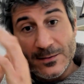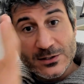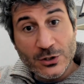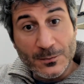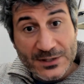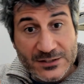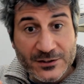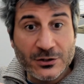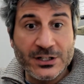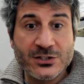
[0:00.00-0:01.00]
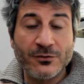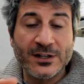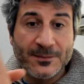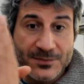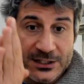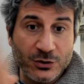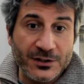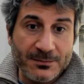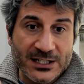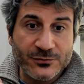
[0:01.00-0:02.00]
So this video is over. Thank you
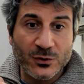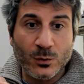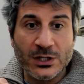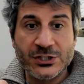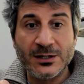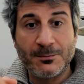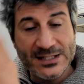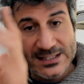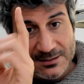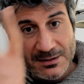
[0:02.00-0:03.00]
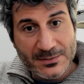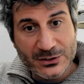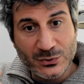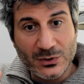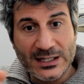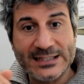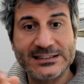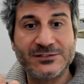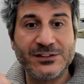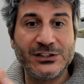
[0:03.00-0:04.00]
very much for watching. Please remember to like
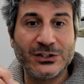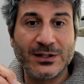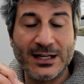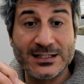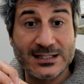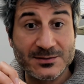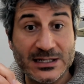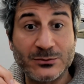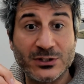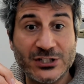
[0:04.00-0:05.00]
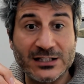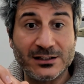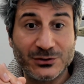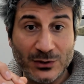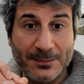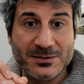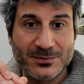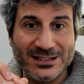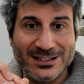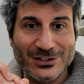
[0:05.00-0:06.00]
this video and subscribe to the channel to help
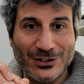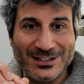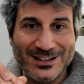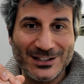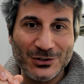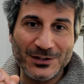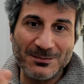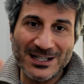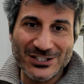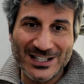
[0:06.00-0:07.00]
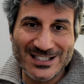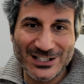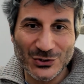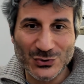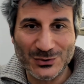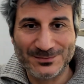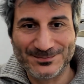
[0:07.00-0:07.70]
spread this content. Thank you very much and see you soon.